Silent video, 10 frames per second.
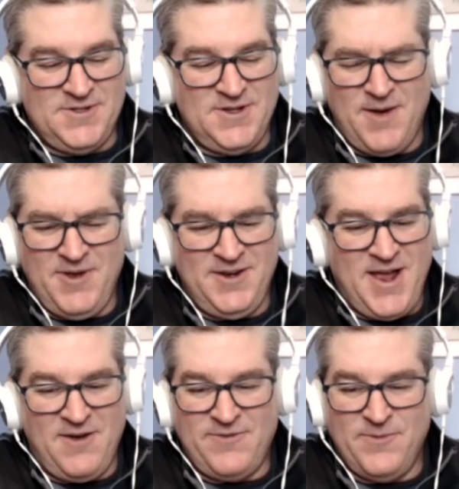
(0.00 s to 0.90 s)
coming
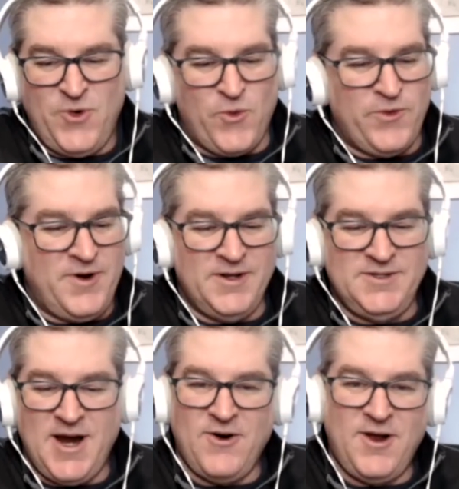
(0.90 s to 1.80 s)
down from Northern
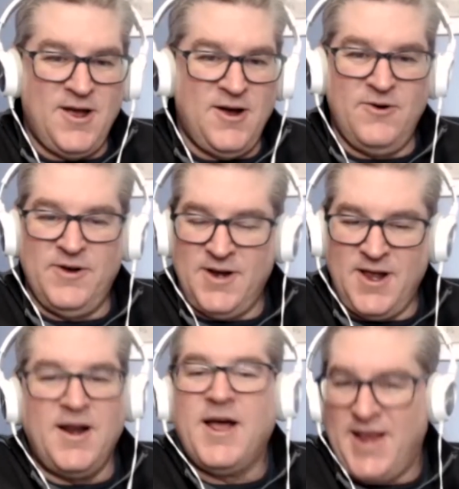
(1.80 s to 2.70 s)
Ontario,
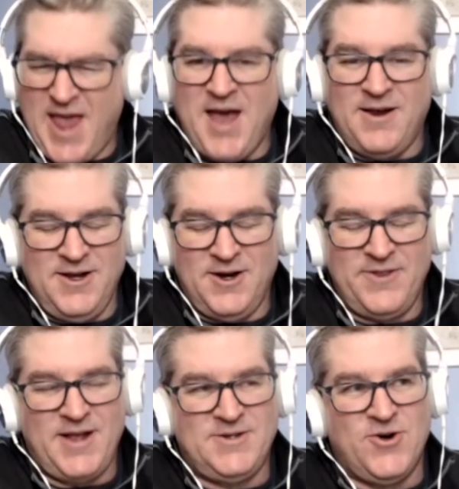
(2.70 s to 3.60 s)
and again,
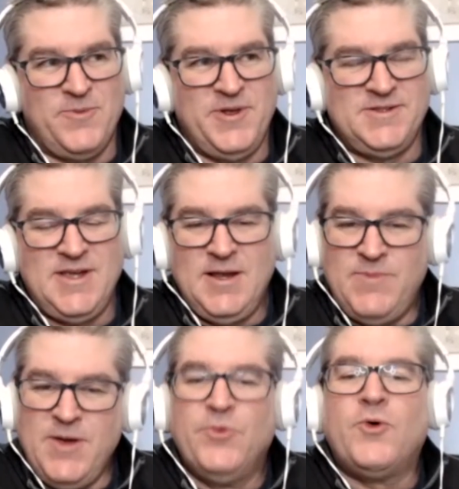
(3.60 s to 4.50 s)
that tournament scene.
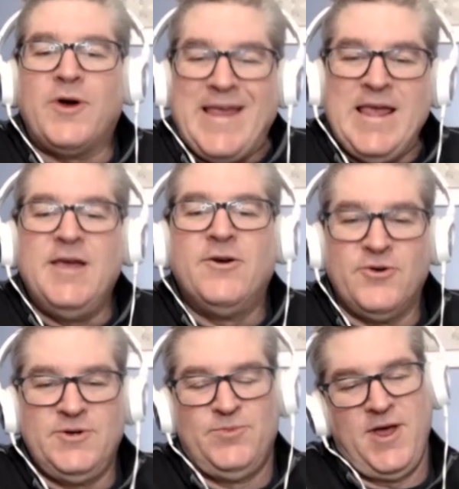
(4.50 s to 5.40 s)
People are
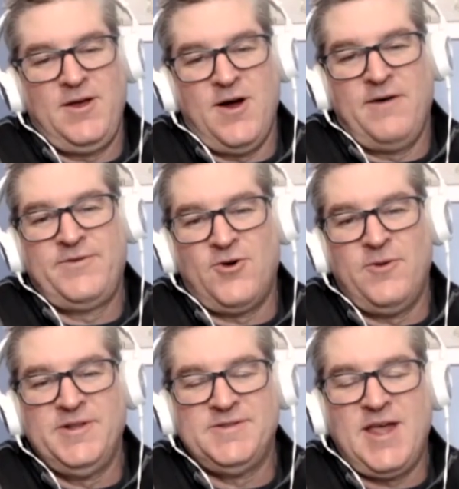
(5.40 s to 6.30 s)
eager to play golf
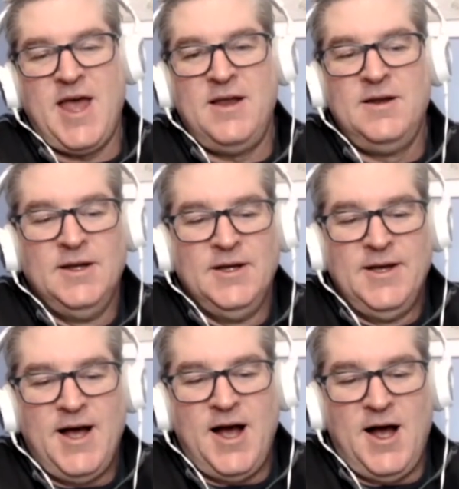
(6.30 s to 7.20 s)
tournaments again,
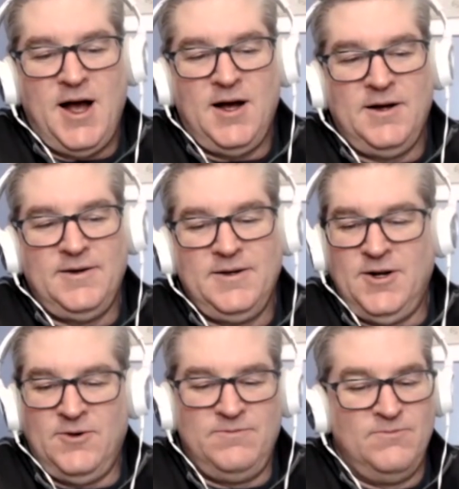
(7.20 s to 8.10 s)

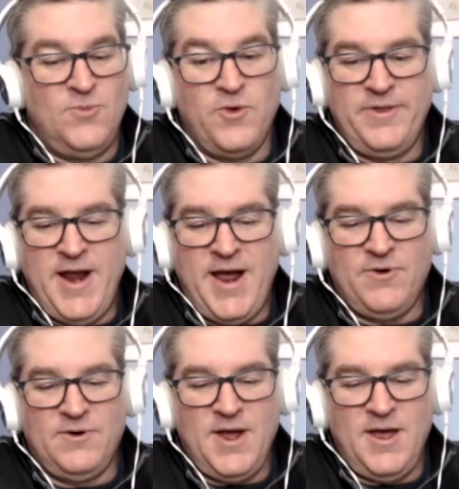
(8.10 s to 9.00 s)
more than
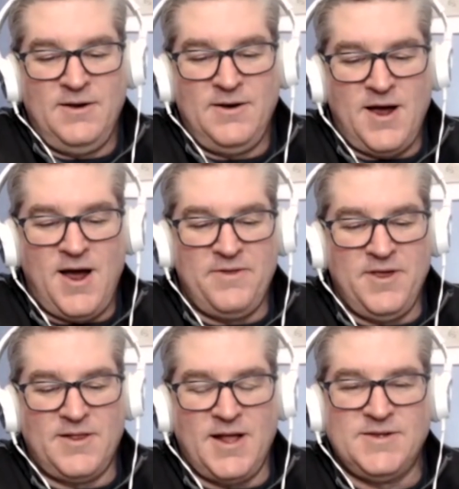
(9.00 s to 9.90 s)
ever, and I
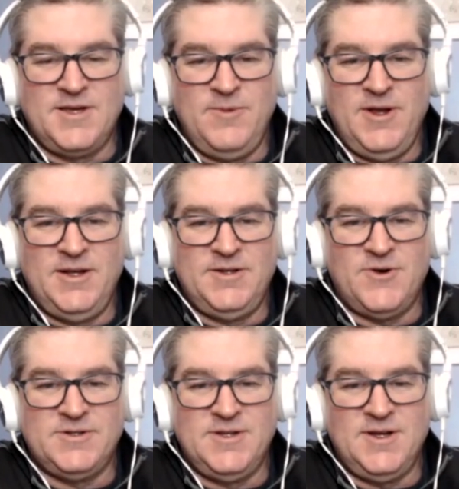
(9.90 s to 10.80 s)
think that's going to be an
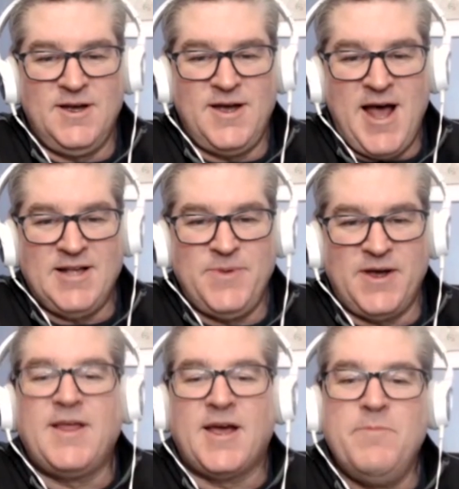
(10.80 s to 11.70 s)
interesting
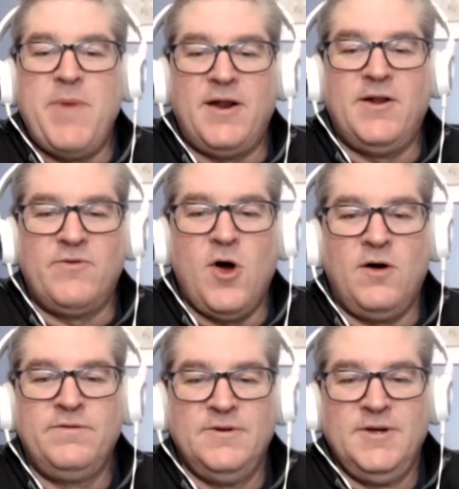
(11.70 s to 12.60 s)
aspect, that competitive
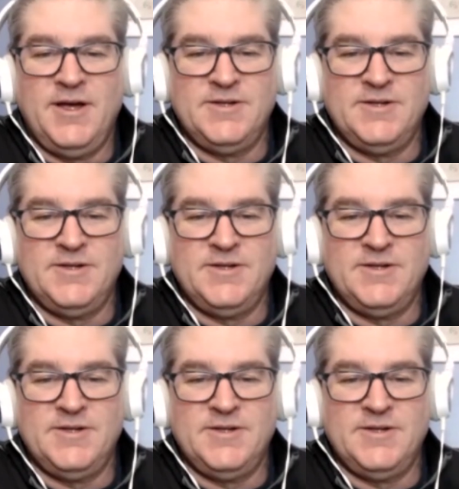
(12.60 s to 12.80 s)
golf as